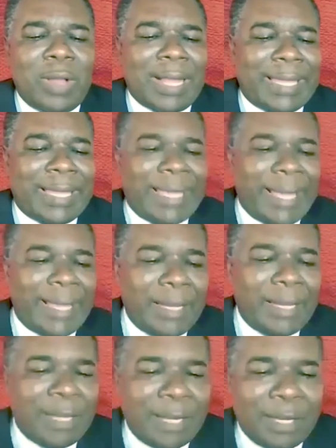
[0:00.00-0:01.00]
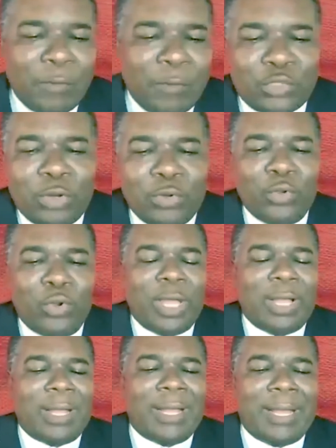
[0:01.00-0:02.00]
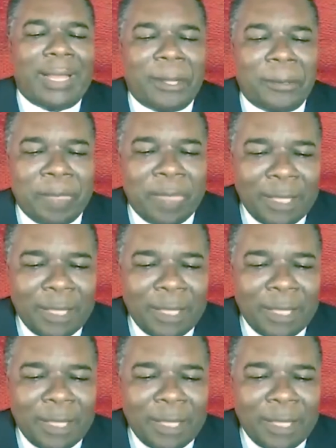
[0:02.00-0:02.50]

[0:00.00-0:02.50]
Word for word: again, the rich young ruler, um,